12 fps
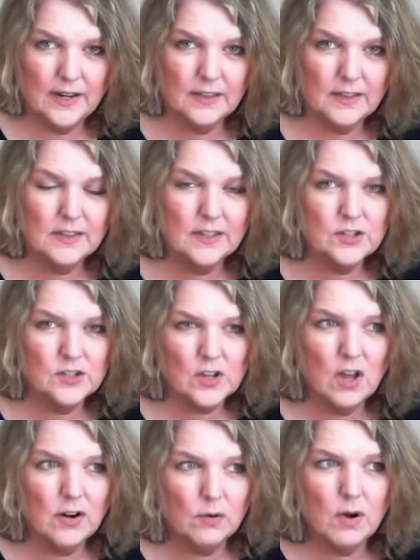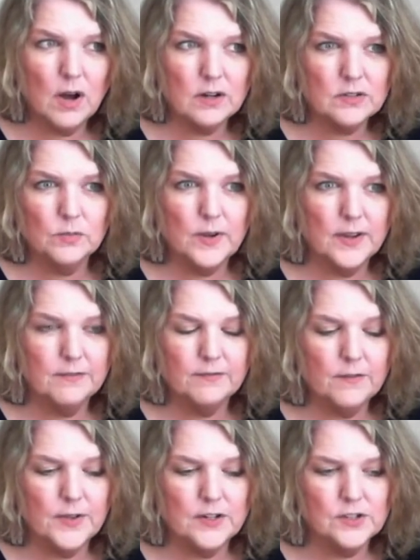I think they just kind of walked away
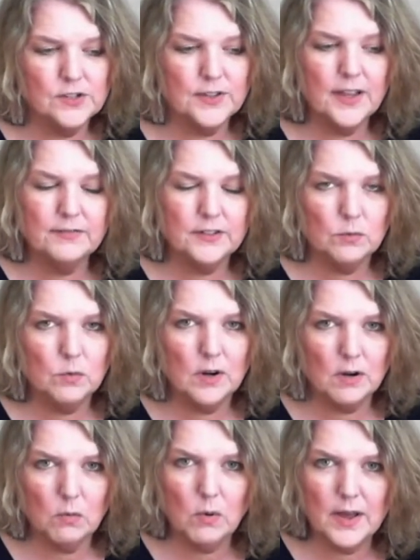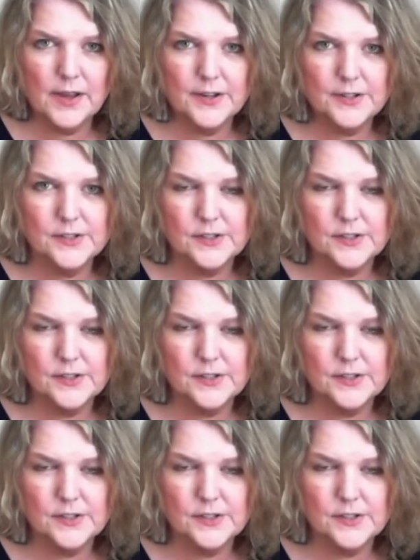from it, just left it where it was,